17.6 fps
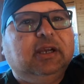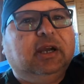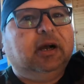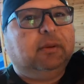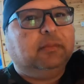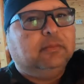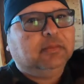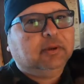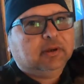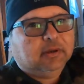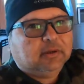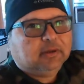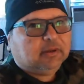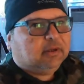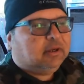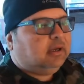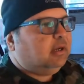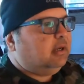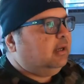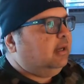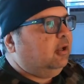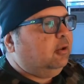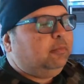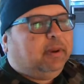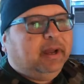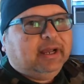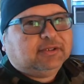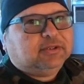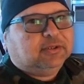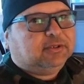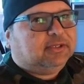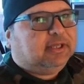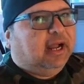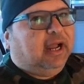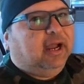some uh, El Paso
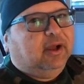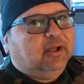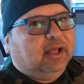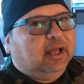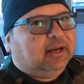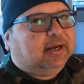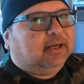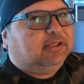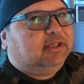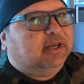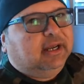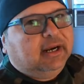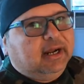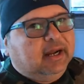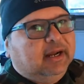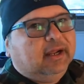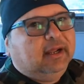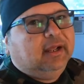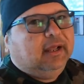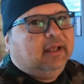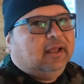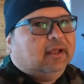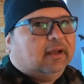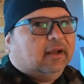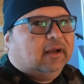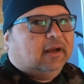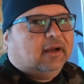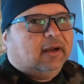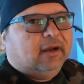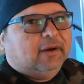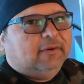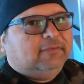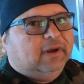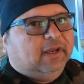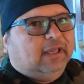style arrachera
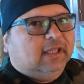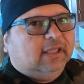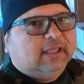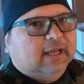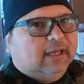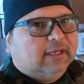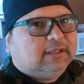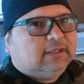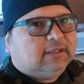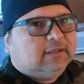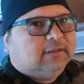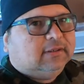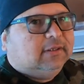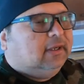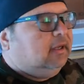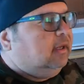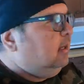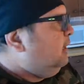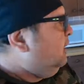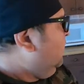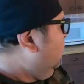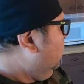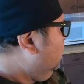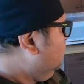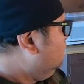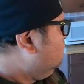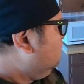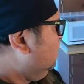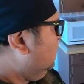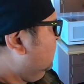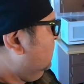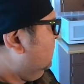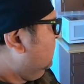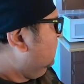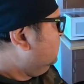uh, fajitas, and
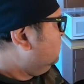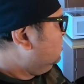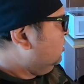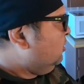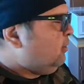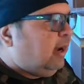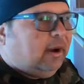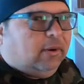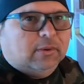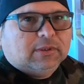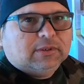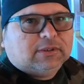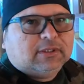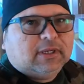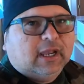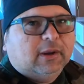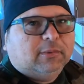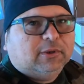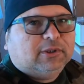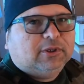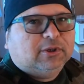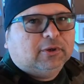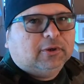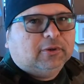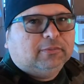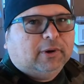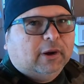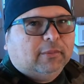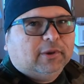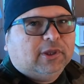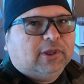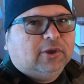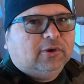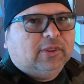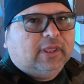uh, so I was able to
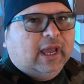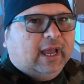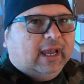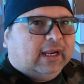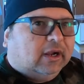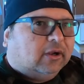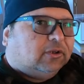barbecue that.